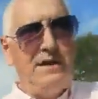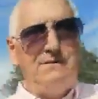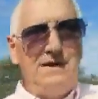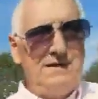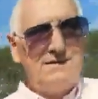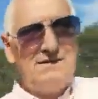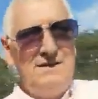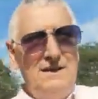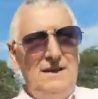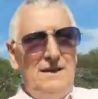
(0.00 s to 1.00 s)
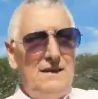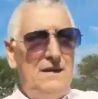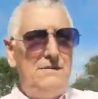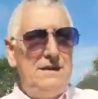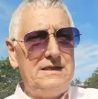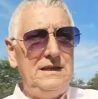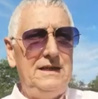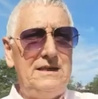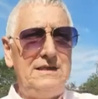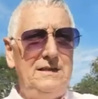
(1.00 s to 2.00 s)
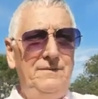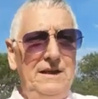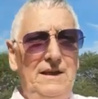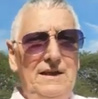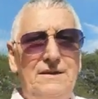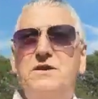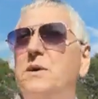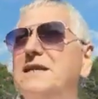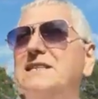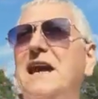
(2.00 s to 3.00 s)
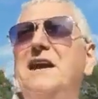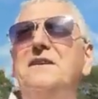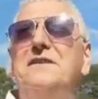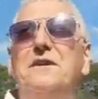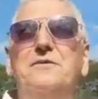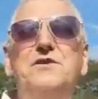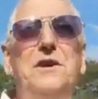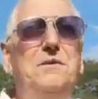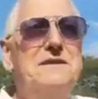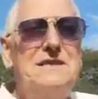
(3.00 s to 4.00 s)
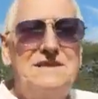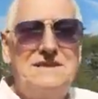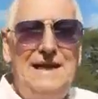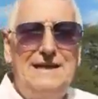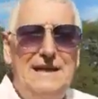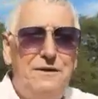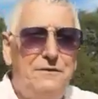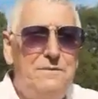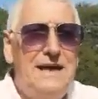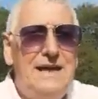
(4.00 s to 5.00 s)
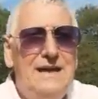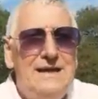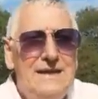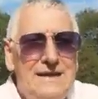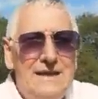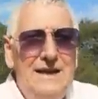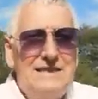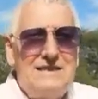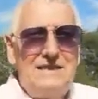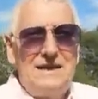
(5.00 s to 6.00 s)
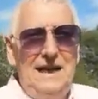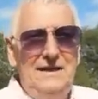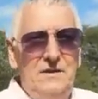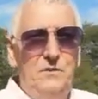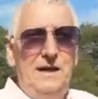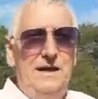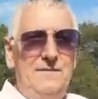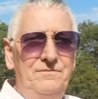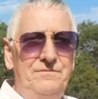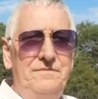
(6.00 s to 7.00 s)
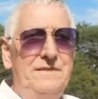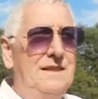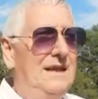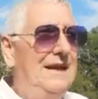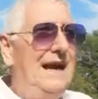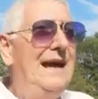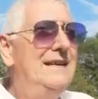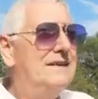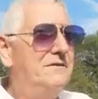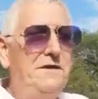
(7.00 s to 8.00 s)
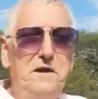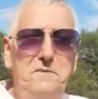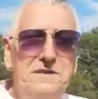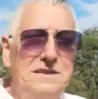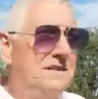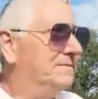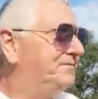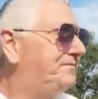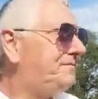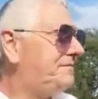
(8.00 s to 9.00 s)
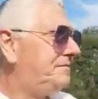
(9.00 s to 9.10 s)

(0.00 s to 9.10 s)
it that way around because I can't really see, that's it. The 22nd of June is a sad day for me. It's the day that we end the founder position.